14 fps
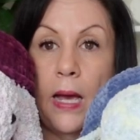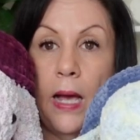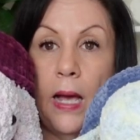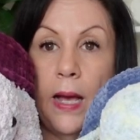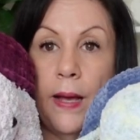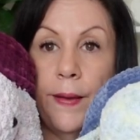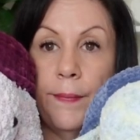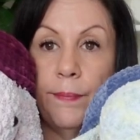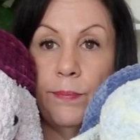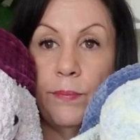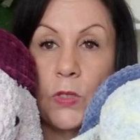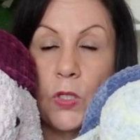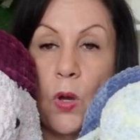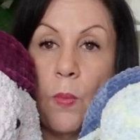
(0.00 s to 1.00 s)

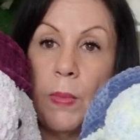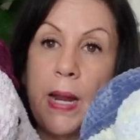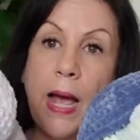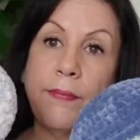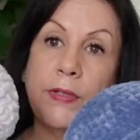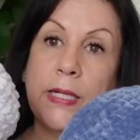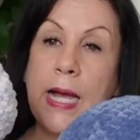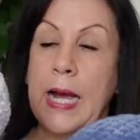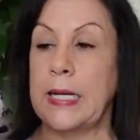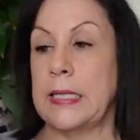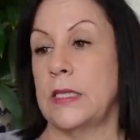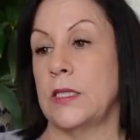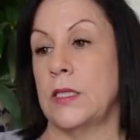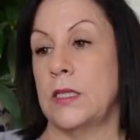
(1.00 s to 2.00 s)
so I'm going to have to kind
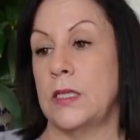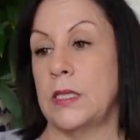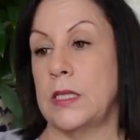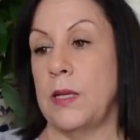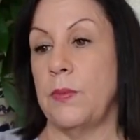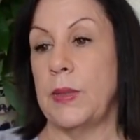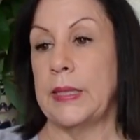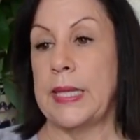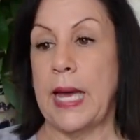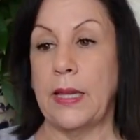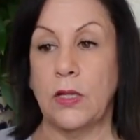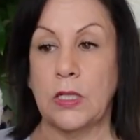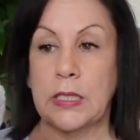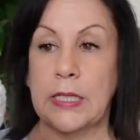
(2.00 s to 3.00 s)
of see what
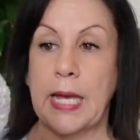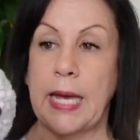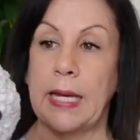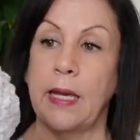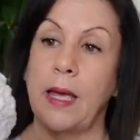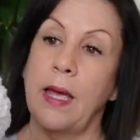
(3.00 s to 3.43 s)
that looks like.